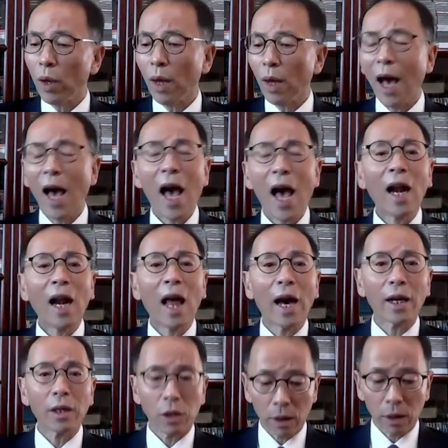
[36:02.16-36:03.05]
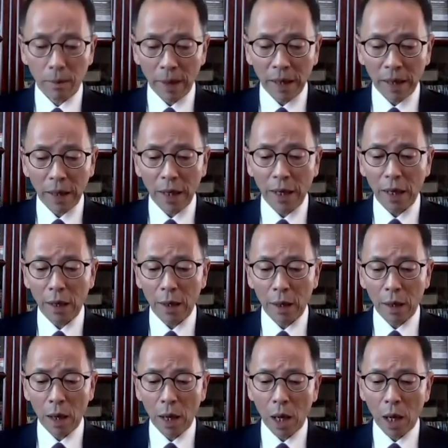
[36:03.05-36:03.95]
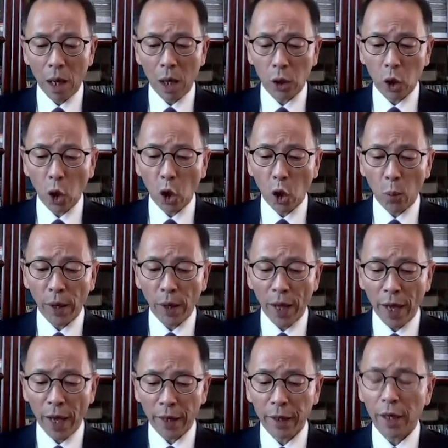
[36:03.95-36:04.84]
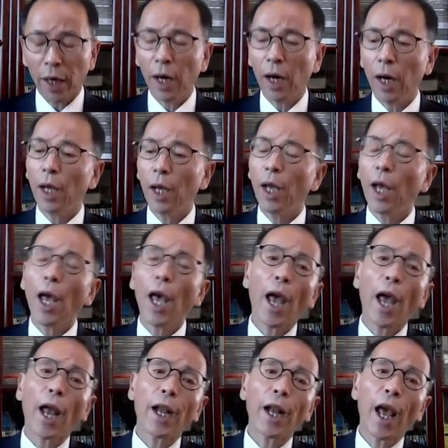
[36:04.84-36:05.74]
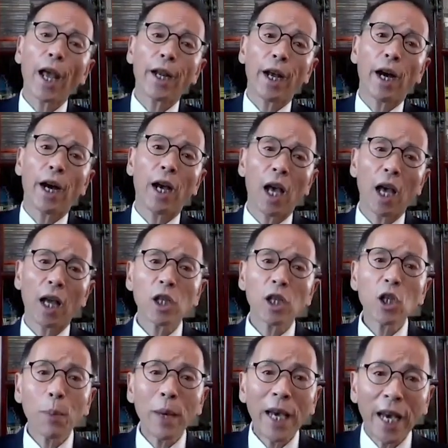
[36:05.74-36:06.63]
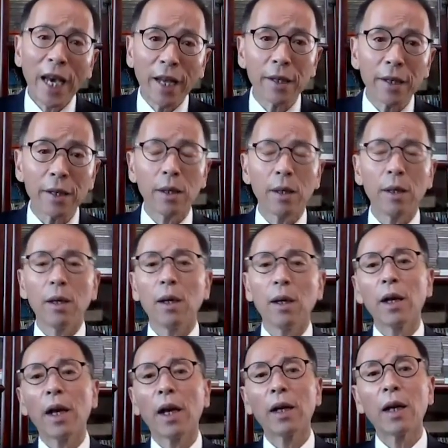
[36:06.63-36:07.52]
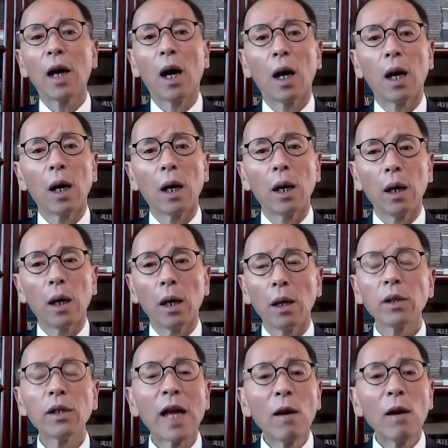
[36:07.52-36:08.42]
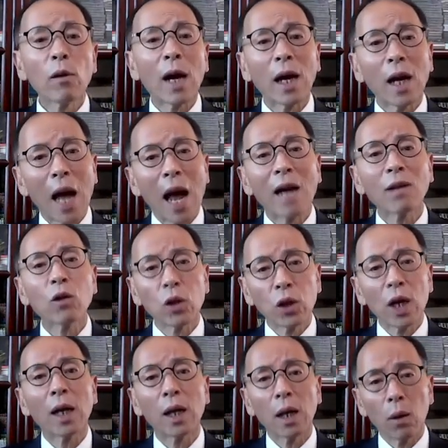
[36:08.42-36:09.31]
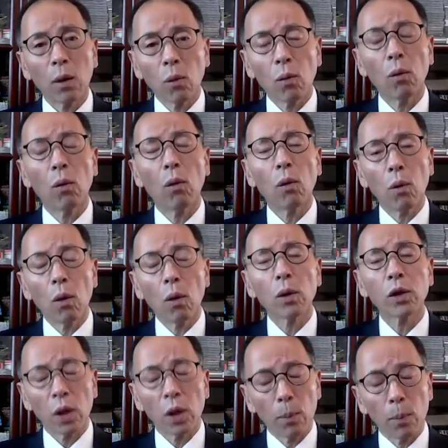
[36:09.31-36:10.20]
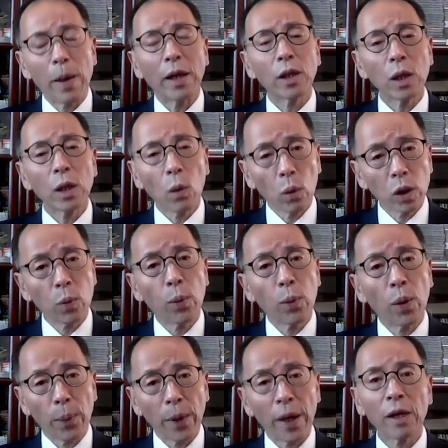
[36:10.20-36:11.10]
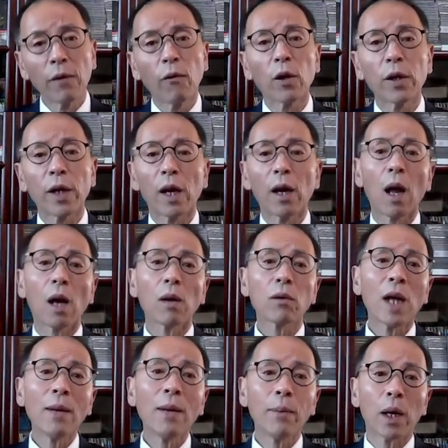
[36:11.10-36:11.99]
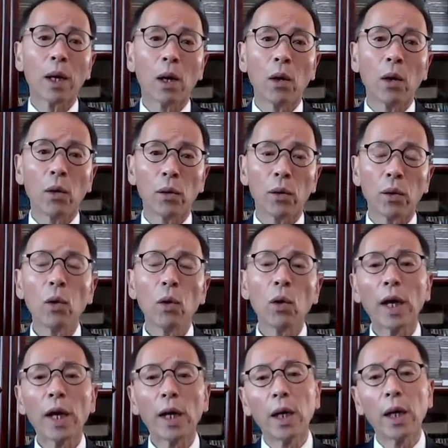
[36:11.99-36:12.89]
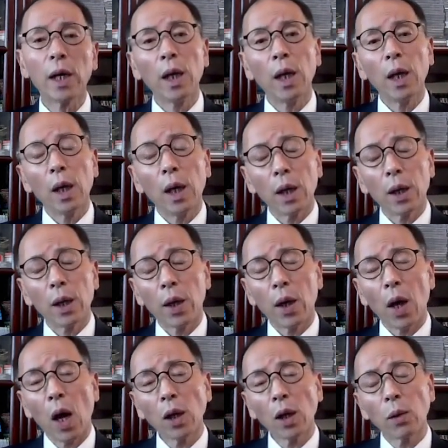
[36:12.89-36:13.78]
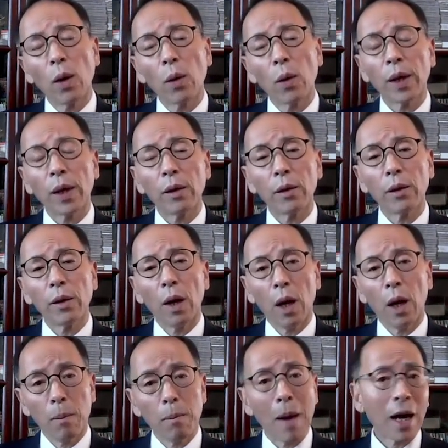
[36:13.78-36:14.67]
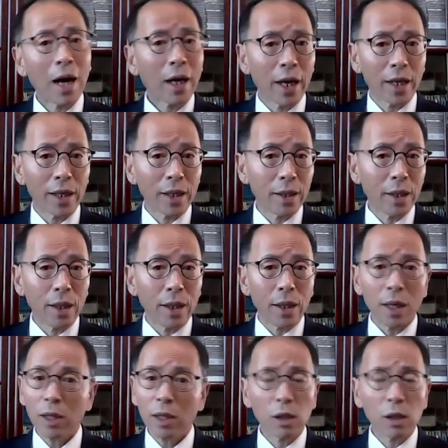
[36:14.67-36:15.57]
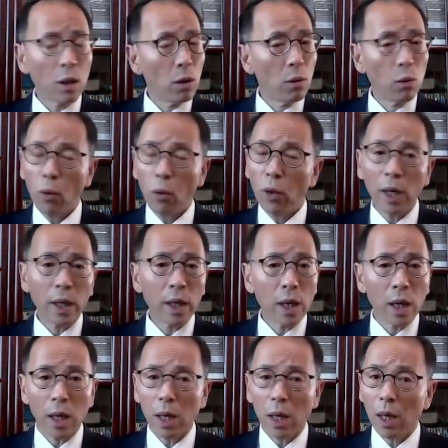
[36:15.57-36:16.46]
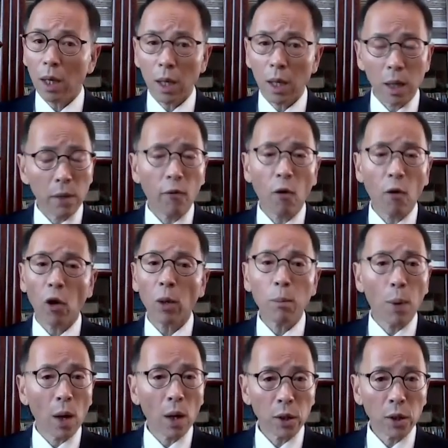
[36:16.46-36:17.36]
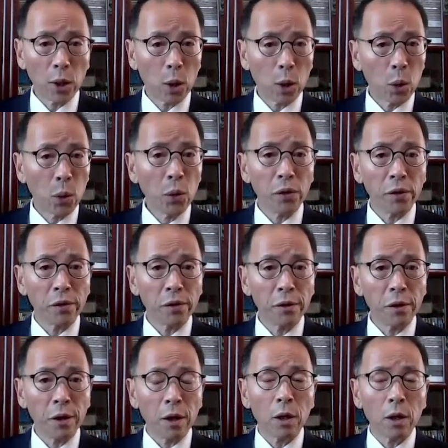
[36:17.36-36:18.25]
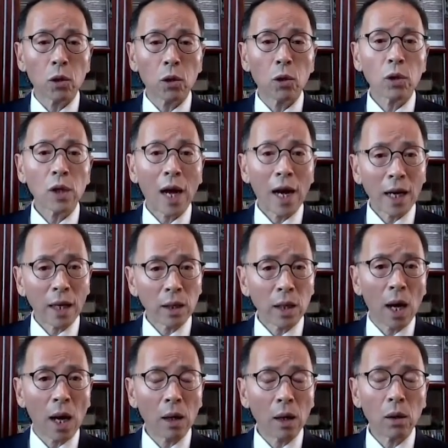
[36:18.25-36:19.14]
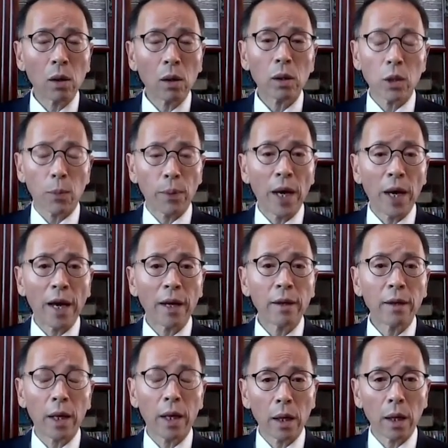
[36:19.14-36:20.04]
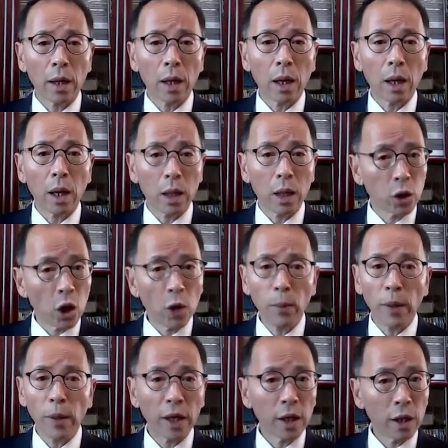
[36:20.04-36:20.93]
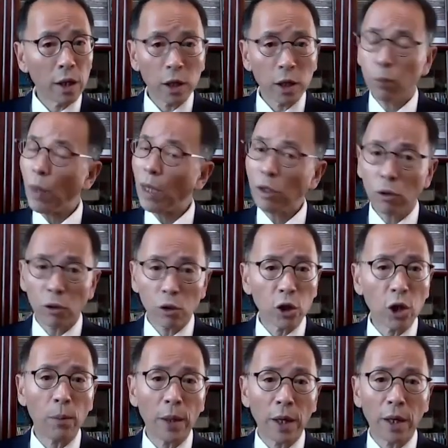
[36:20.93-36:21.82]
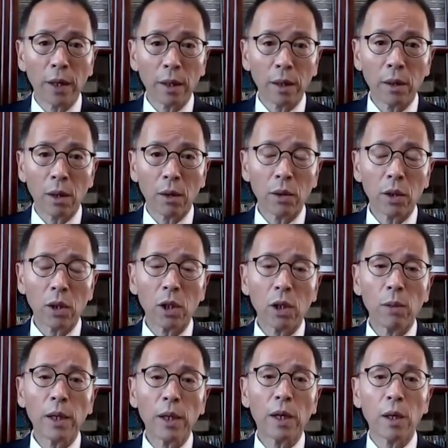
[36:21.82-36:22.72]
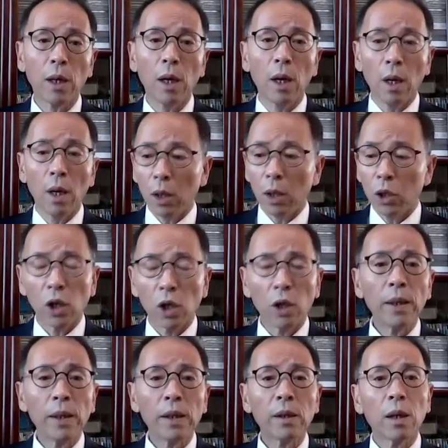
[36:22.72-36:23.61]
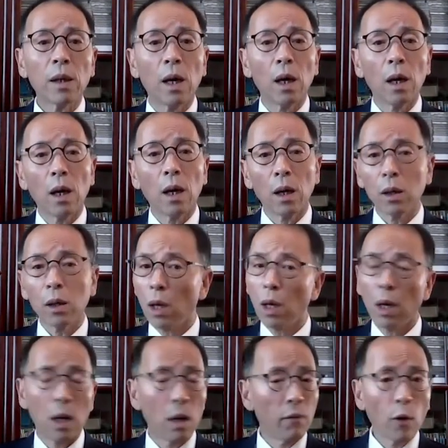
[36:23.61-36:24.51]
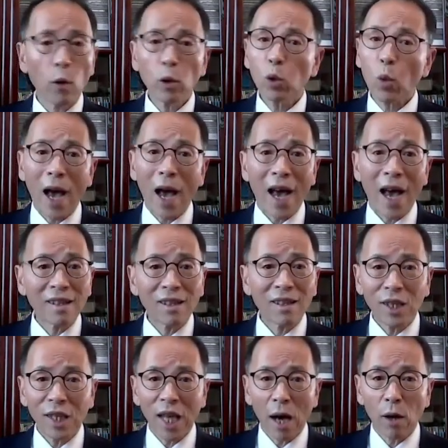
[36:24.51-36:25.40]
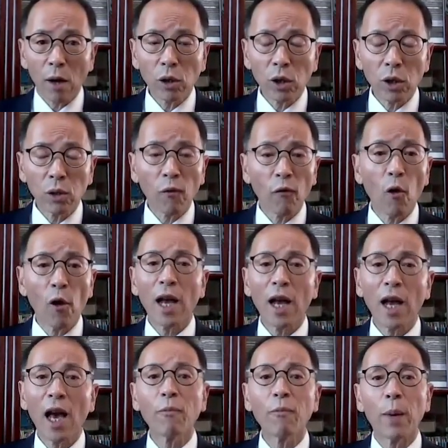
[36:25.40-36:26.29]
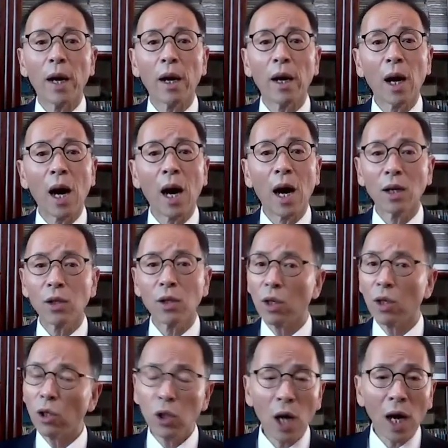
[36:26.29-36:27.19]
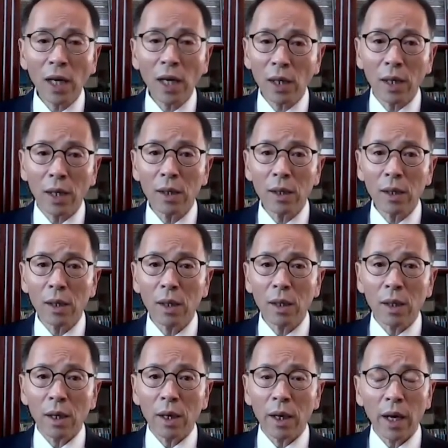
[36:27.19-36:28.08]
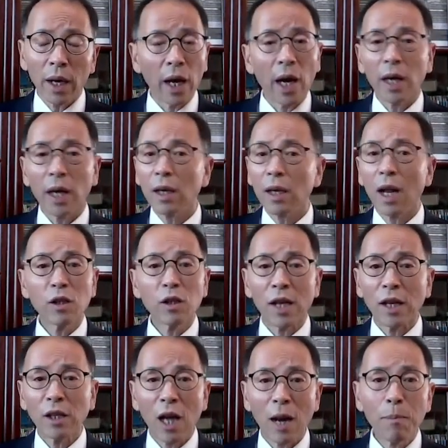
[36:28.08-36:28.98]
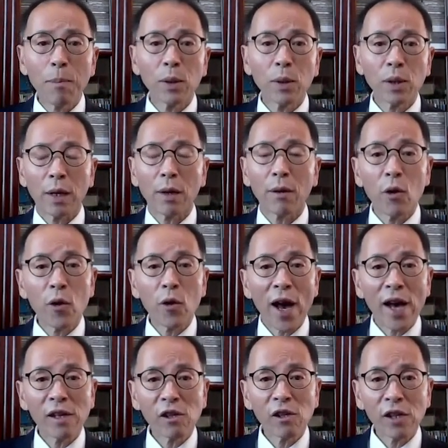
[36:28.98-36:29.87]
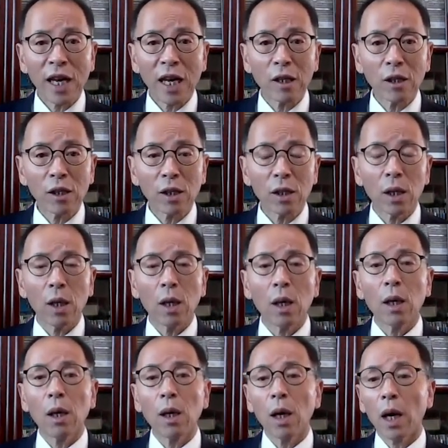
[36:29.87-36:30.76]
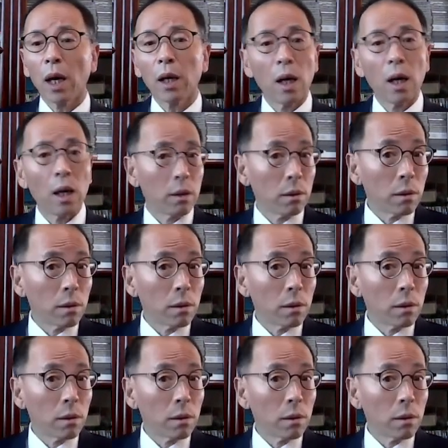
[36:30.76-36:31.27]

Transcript: working with allies, mainly Europe and Japan. And in that regard, actually, Beijing was prepared for that a long time ago. You look at the automobile market; it's really a foreign policy tool to tie down Japan and Germany, especially Germany. Now, German Volkswagen sells 4.5 million cars in China, and less than 10% in the United States. And